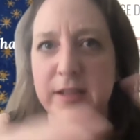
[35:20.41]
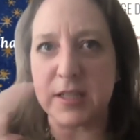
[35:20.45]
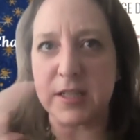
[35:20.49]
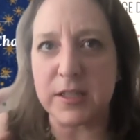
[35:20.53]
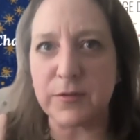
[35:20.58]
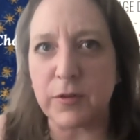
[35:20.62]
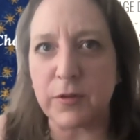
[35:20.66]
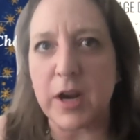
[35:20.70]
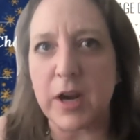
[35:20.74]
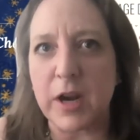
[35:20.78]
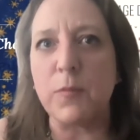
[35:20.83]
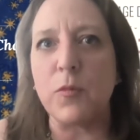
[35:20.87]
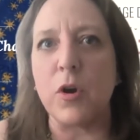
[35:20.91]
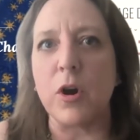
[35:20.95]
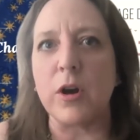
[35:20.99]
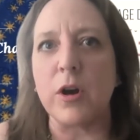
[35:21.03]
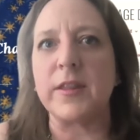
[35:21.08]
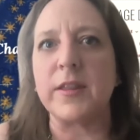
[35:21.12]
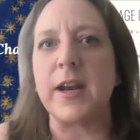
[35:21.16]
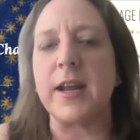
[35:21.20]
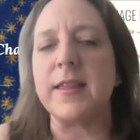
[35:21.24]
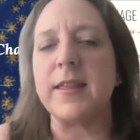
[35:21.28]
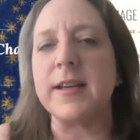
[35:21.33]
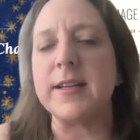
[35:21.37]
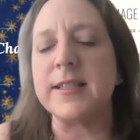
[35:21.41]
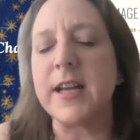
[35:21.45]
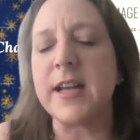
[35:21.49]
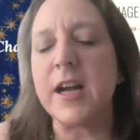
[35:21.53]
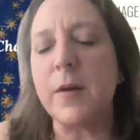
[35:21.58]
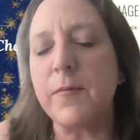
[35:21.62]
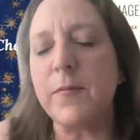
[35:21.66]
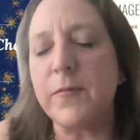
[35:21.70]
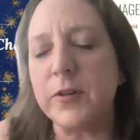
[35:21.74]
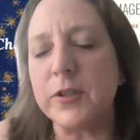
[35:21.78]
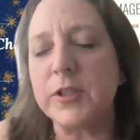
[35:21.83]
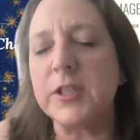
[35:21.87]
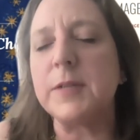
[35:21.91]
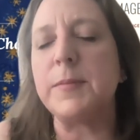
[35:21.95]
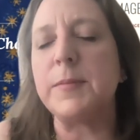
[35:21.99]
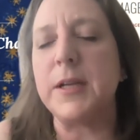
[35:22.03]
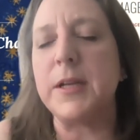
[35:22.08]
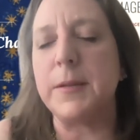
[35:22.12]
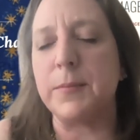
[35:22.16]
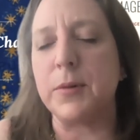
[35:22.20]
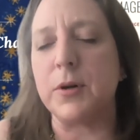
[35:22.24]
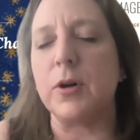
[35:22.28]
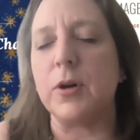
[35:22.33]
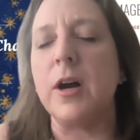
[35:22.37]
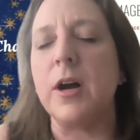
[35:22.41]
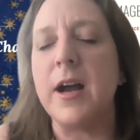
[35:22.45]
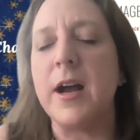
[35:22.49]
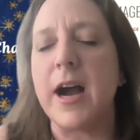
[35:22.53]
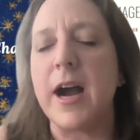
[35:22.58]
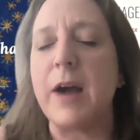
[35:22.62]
this framework that I think is helpful to people,